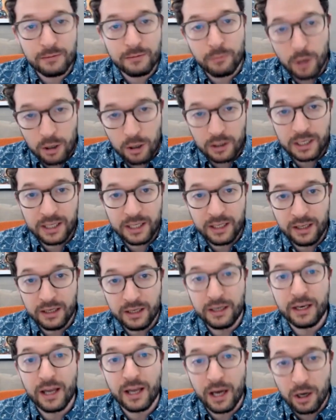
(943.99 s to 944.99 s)
morally
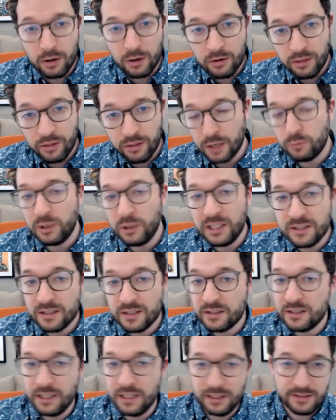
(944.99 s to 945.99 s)
now than we
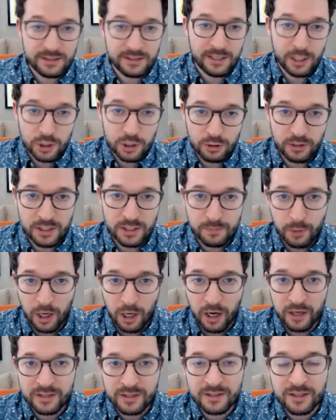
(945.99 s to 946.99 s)
did in centuries
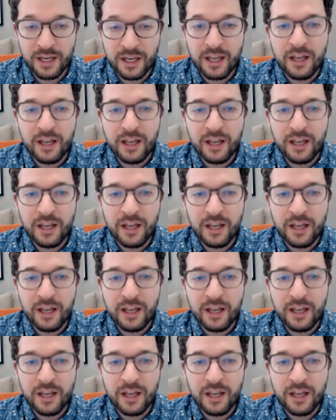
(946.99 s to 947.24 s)
past?